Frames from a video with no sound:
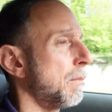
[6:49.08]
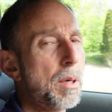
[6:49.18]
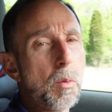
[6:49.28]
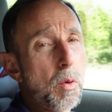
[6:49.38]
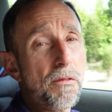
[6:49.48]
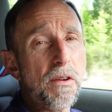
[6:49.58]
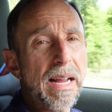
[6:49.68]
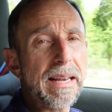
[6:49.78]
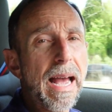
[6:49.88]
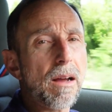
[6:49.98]
But we'll
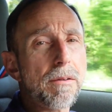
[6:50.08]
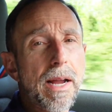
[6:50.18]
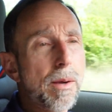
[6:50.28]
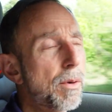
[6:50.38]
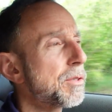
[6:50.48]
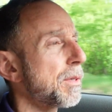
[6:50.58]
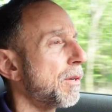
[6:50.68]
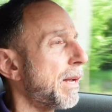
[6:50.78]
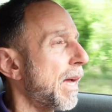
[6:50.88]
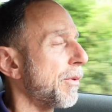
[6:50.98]
find out, right? Once we
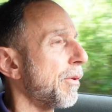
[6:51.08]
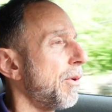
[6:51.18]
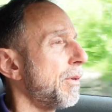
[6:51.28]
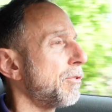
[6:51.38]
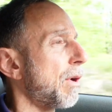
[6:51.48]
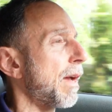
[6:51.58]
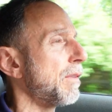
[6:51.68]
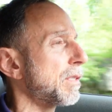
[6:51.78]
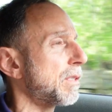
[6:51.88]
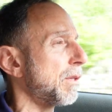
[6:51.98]
go down the road and
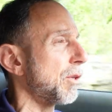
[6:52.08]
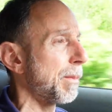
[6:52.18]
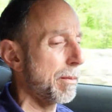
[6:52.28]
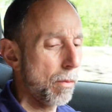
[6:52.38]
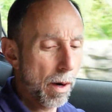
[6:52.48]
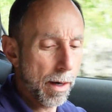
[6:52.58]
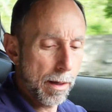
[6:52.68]
drive this a little bit more.